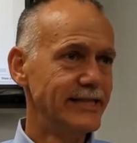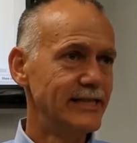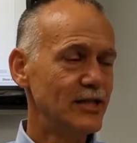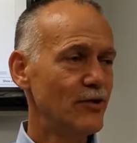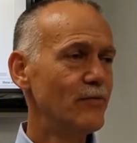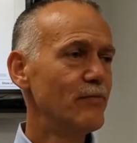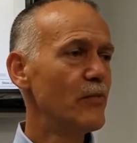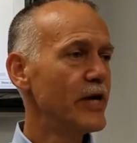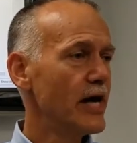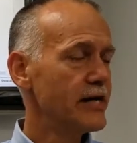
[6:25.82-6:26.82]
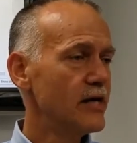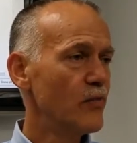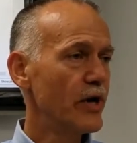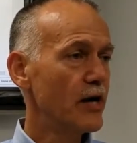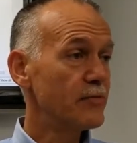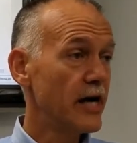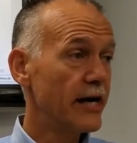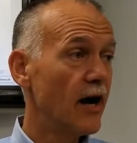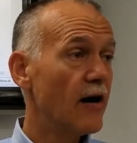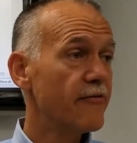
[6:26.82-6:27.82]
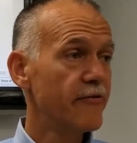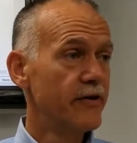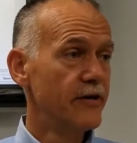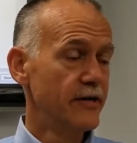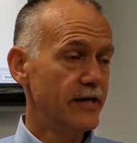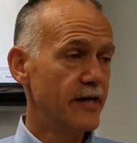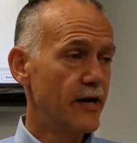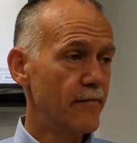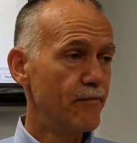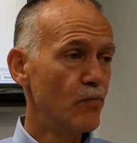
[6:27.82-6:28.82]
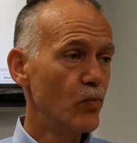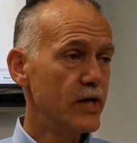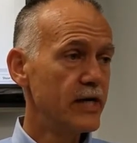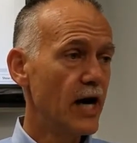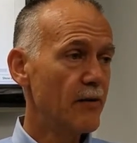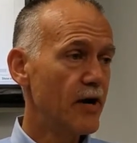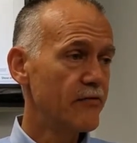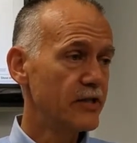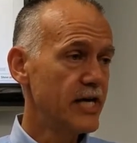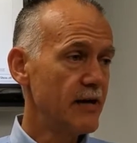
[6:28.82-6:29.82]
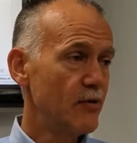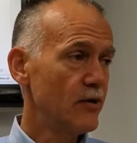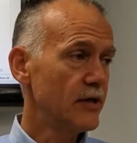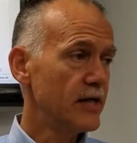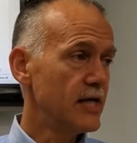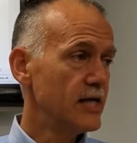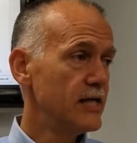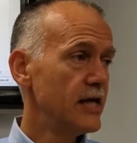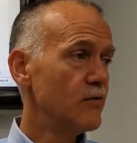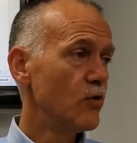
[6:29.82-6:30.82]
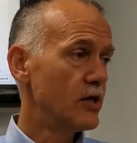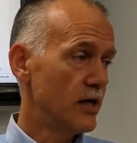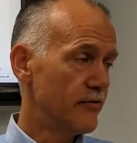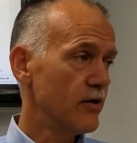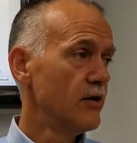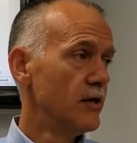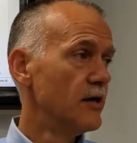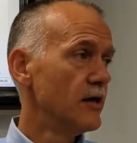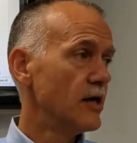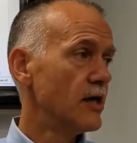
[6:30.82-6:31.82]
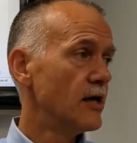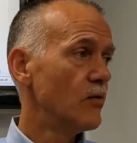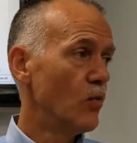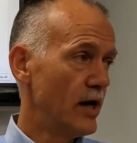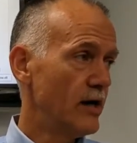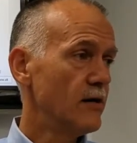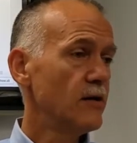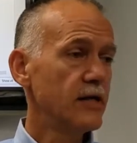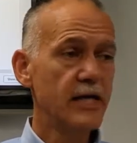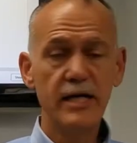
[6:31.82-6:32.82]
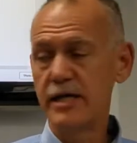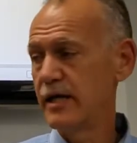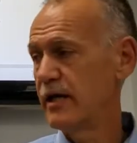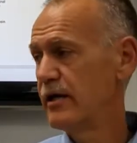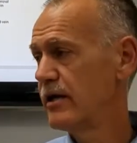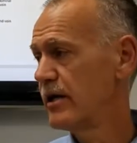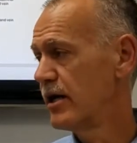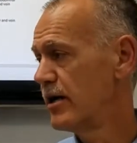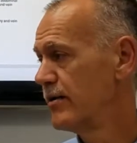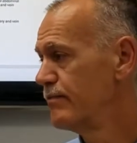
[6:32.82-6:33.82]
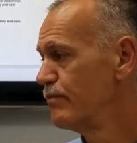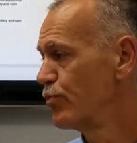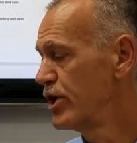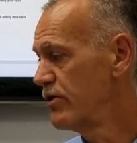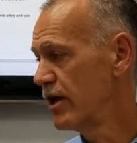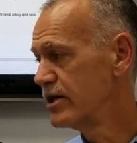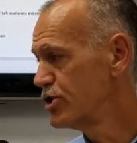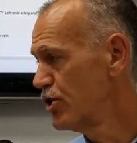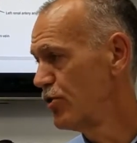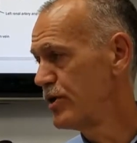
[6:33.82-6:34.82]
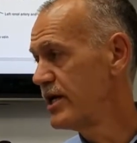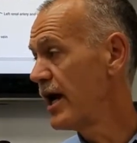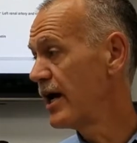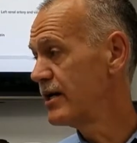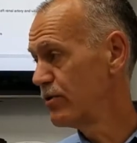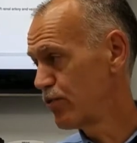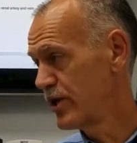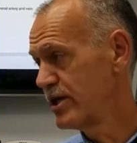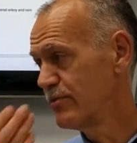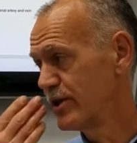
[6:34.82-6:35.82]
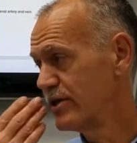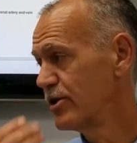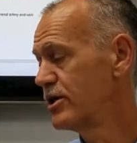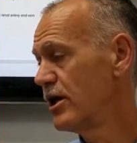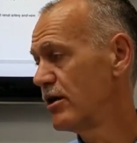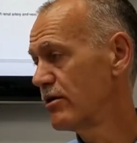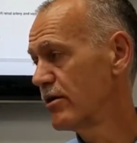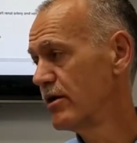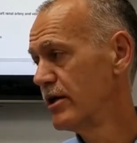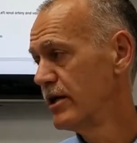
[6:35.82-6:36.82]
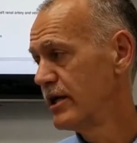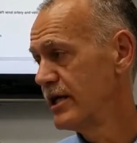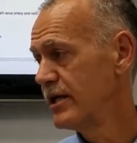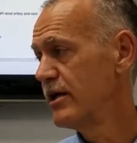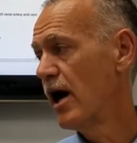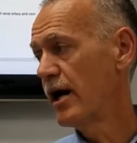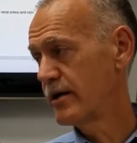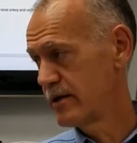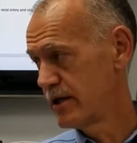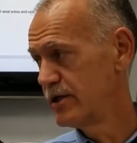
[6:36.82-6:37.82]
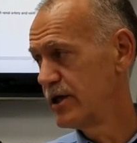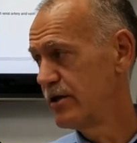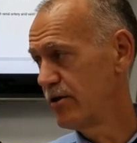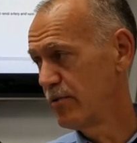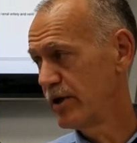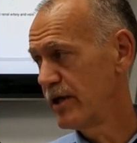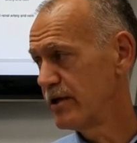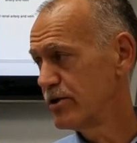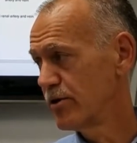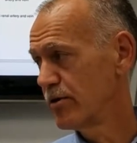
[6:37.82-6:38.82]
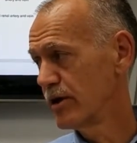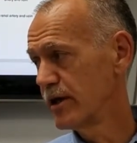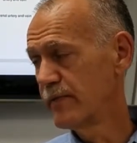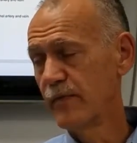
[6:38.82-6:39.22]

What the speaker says: So, but we got it done. We got him tied off. We got him off the table, and he did recover. Well, he did breathe on his own. He had reasonably good color. He did not continue to bleed internally.